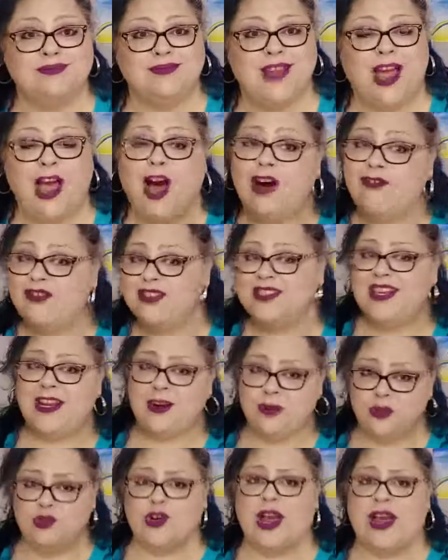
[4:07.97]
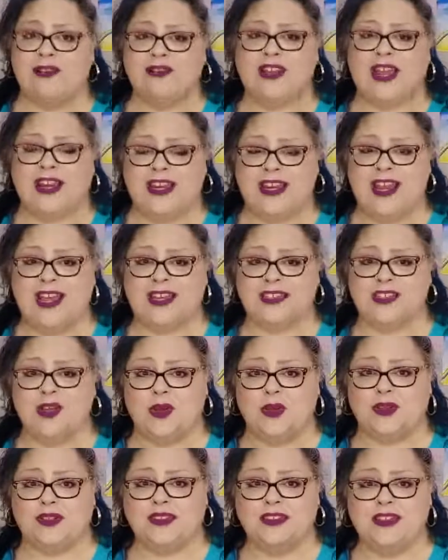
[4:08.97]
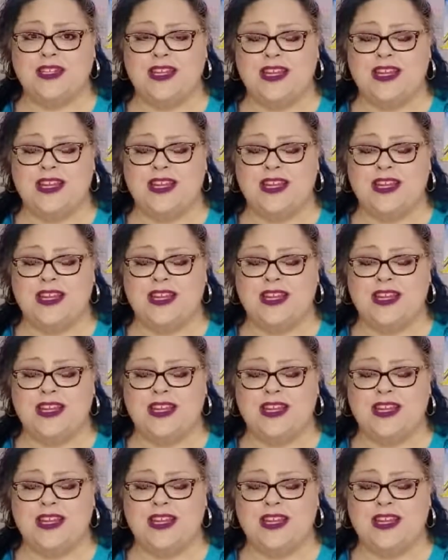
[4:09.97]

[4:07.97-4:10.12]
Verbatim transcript: I often say don't drive like an asshole,